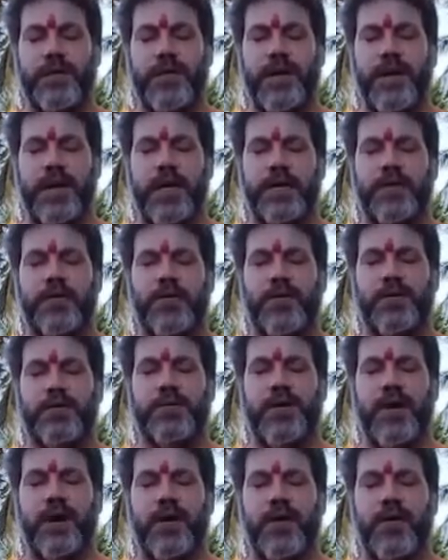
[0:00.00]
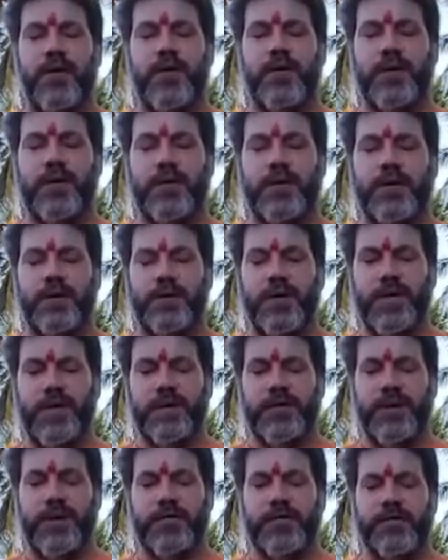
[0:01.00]
and goes out into the
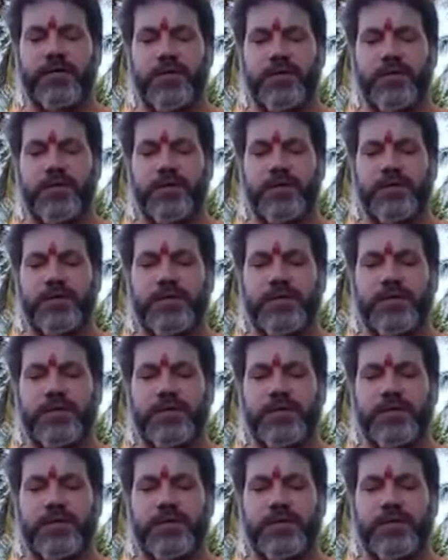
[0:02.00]
cosmos.